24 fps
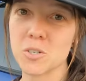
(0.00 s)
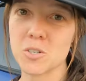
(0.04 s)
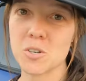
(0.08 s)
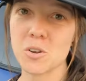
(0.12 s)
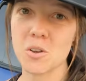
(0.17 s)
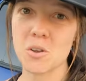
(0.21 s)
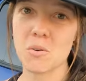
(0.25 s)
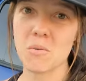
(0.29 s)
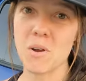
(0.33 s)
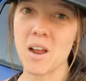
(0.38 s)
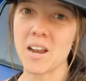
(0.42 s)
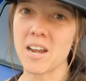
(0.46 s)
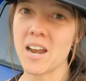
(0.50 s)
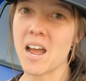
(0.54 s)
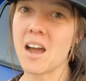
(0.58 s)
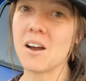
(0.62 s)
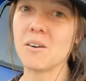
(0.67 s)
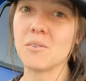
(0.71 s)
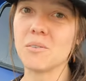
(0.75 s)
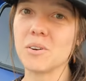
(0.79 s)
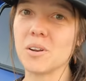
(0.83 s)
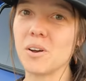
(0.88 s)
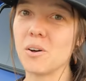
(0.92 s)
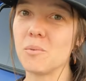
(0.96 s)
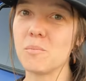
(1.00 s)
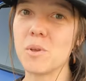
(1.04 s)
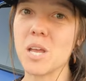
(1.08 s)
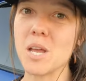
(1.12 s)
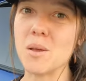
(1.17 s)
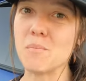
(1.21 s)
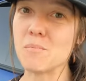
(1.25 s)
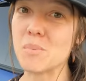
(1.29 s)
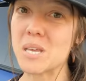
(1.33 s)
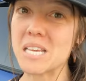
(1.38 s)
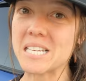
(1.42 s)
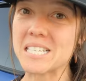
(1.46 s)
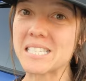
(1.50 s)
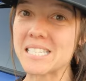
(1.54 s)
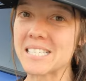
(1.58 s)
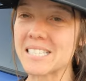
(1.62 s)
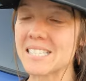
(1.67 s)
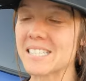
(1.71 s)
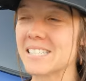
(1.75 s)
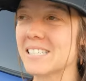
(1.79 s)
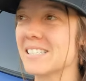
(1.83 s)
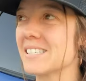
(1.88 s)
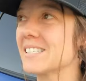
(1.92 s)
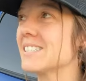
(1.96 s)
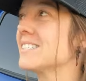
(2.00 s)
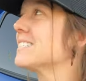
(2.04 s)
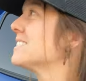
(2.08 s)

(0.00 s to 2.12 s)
to show you right now, it would all be in pieces.